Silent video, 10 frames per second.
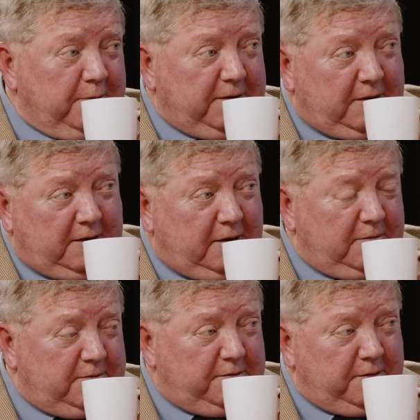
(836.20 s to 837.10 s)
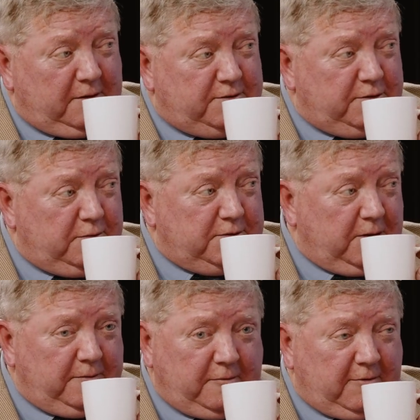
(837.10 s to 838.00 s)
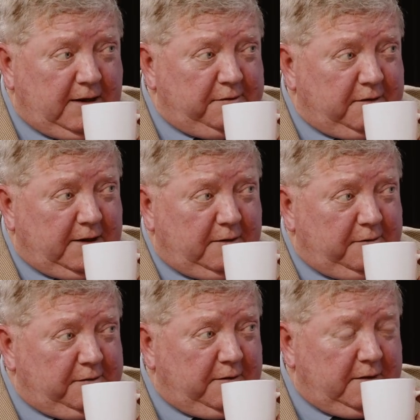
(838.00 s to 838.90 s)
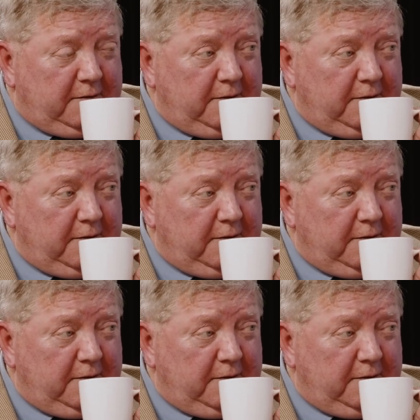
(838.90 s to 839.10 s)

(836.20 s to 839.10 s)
the, sort of two-tone, the raised letters and the